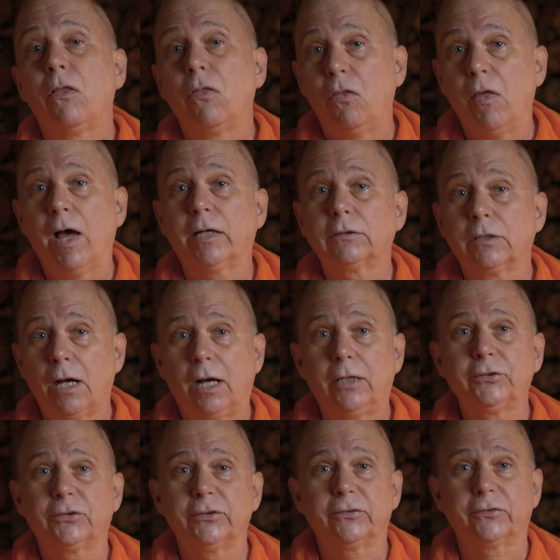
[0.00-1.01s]
That
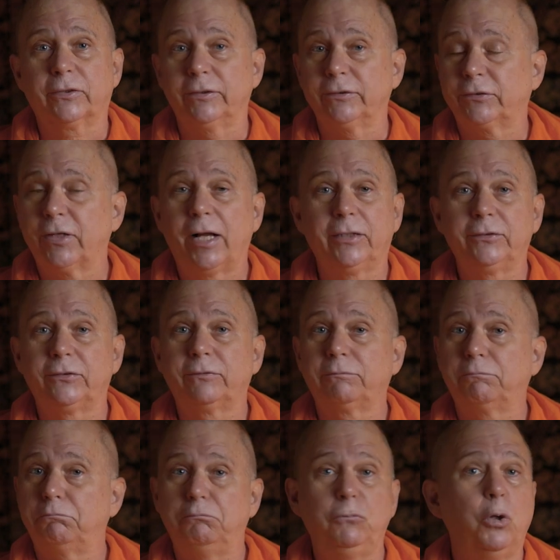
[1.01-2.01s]
consciousness has
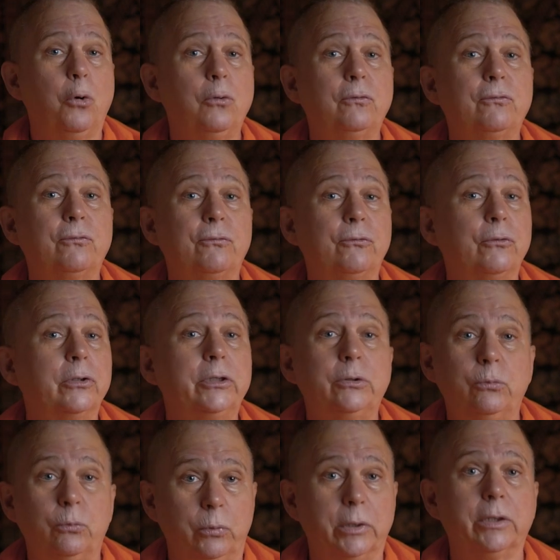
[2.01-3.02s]
no free
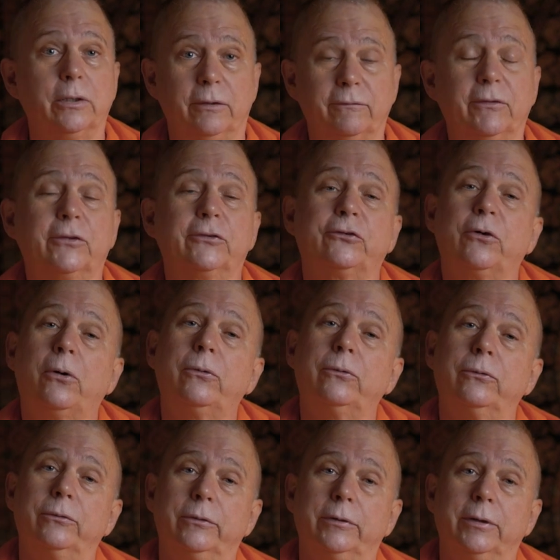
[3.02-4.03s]
will of its
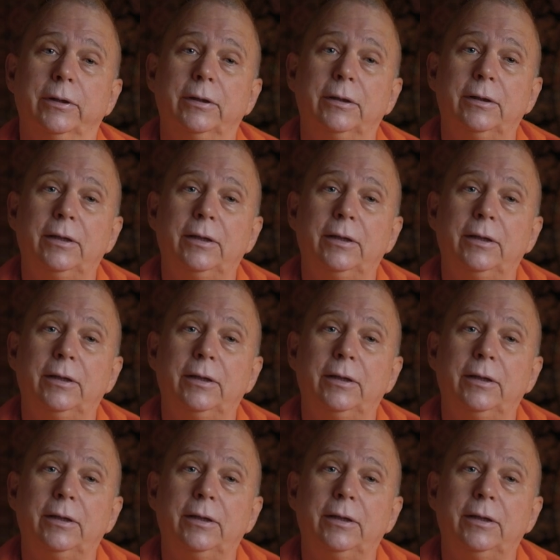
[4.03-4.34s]
own.